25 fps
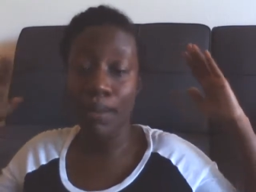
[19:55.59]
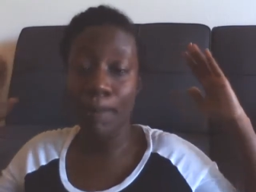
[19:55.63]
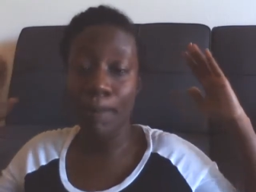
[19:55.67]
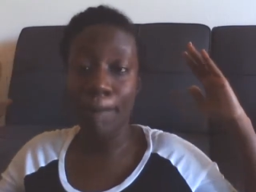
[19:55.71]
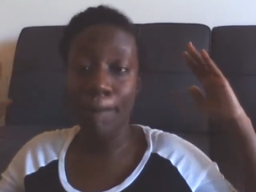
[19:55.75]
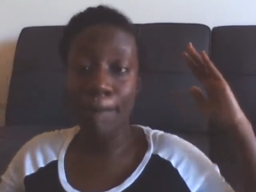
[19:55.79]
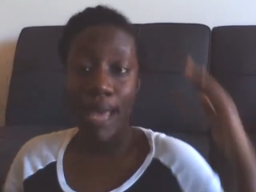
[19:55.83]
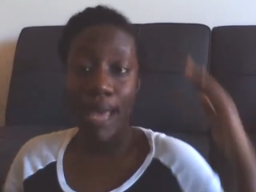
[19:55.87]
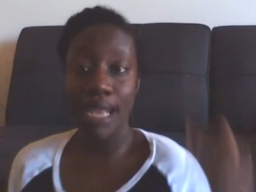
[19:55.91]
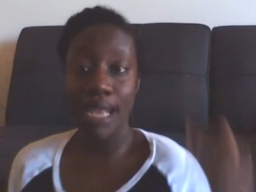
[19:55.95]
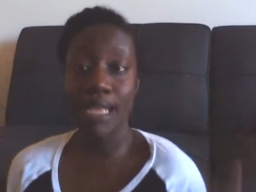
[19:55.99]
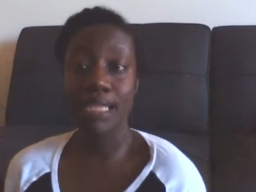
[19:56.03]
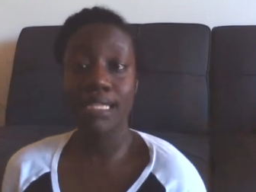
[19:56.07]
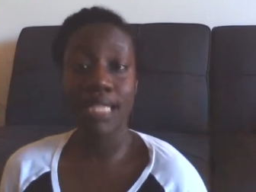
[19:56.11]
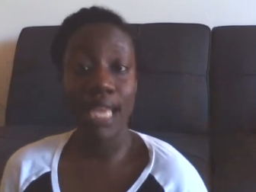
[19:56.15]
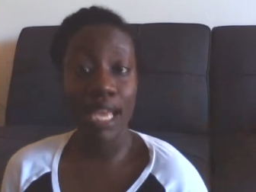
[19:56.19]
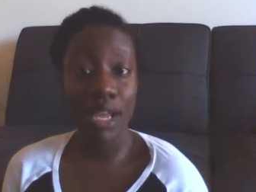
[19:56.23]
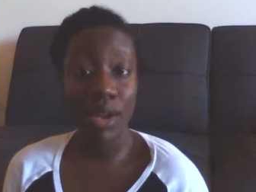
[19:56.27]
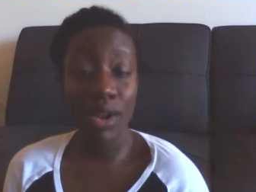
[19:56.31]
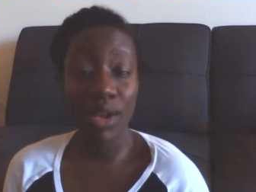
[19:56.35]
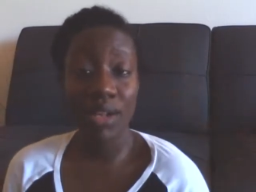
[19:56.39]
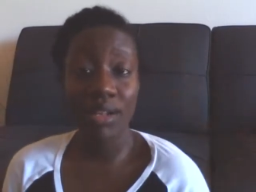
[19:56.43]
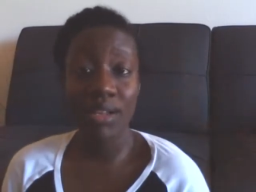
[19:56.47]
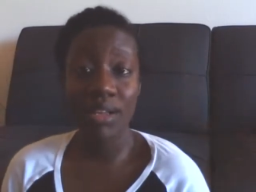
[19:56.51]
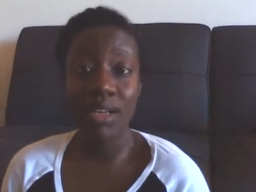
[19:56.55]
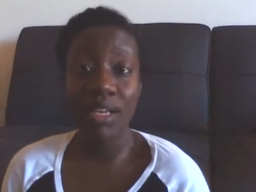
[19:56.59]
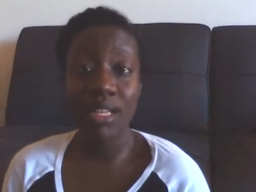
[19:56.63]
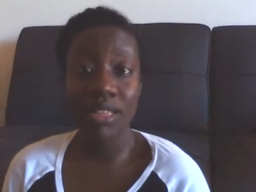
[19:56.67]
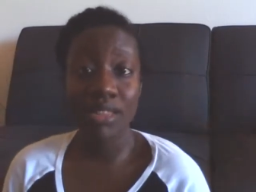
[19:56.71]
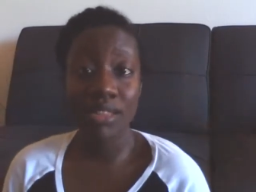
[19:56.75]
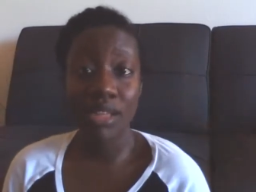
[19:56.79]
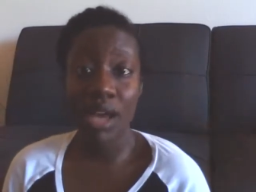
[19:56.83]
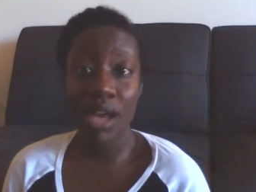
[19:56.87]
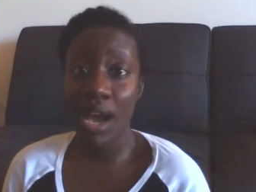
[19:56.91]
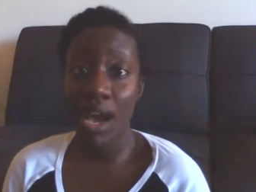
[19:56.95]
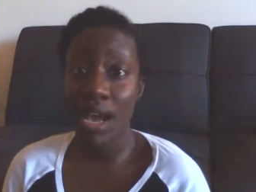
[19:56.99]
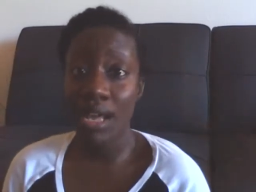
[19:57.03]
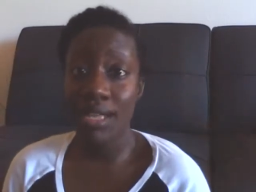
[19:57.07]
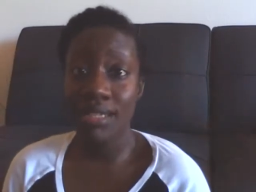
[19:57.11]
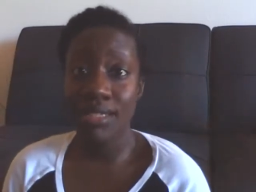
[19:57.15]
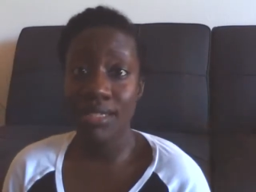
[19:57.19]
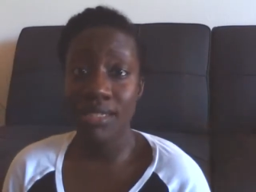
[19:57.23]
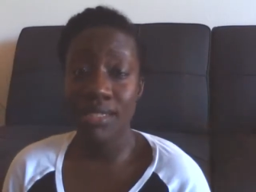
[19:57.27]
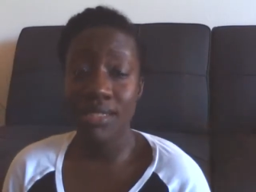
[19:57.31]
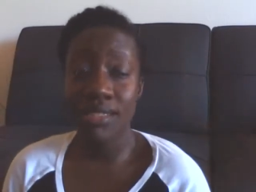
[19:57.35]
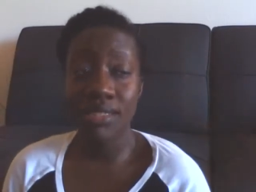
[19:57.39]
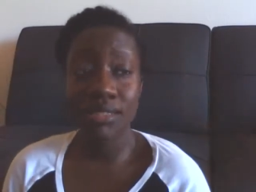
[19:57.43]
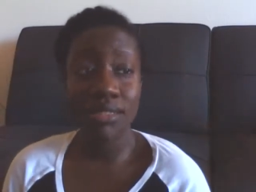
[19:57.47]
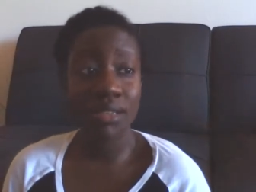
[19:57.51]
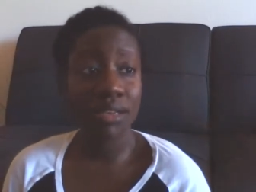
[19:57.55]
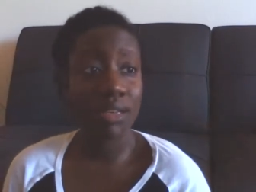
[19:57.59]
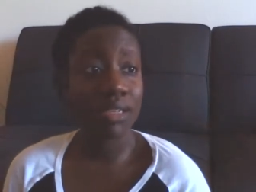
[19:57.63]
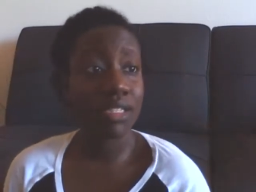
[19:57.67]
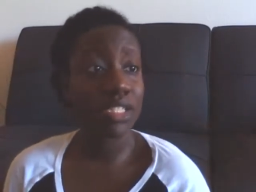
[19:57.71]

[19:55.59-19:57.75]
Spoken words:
meditate on good thoughts,